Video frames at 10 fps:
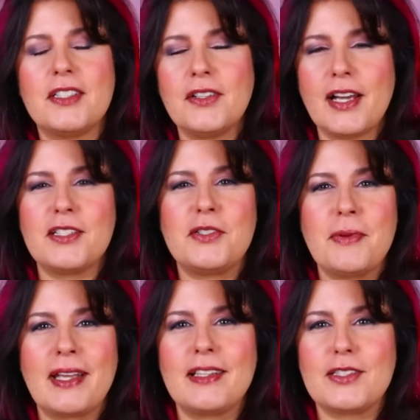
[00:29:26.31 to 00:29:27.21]
You guys do
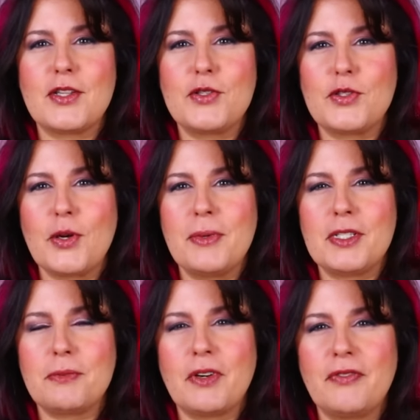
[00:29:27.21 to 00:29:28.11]
make this so
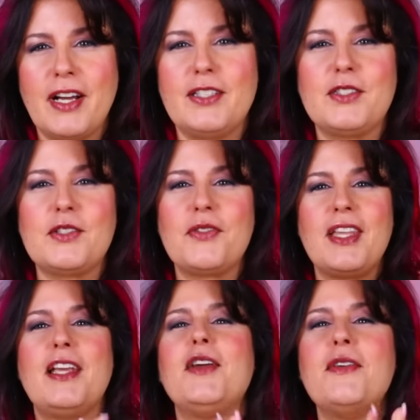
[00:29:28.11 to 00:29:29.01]
much more fun. So
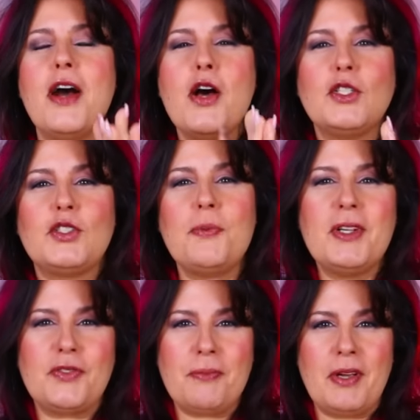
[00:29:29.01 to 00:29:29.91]
thank you so
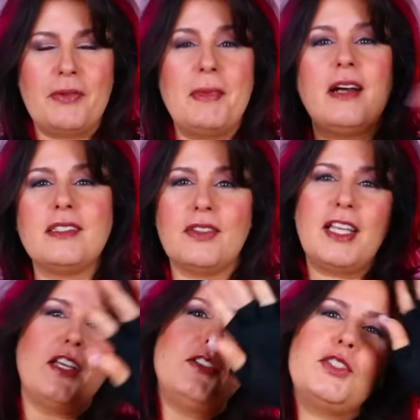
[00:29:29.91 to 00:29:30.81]
much for being with me. Also,
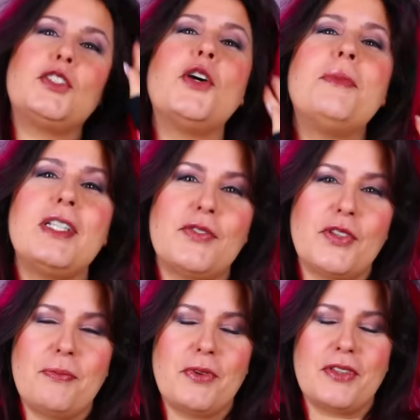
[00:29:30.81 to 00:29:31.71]
thank you so much
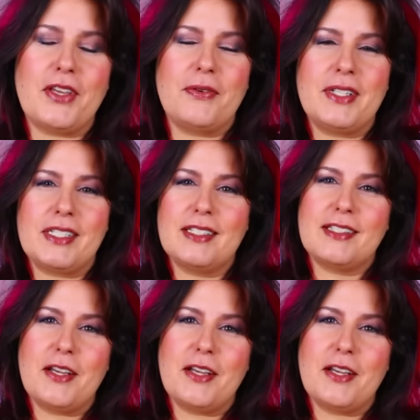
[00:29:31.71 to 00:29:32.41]
for the birthday wishes.